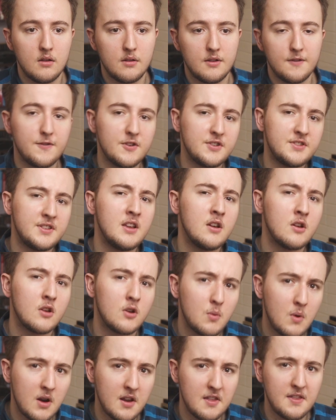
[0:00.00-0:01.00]
first thing you're
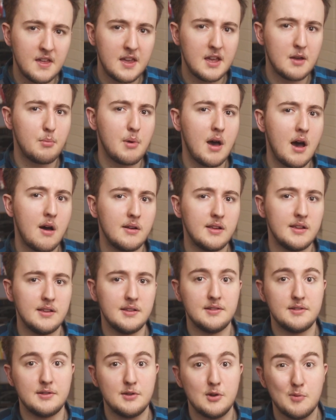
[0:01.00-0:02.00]
going to want to think about
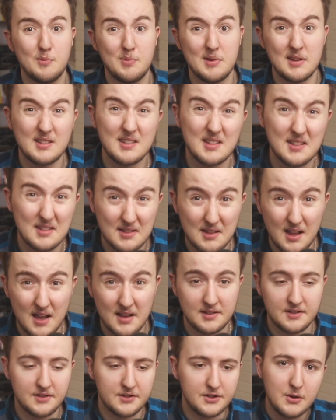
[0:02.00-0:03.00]
is your business license.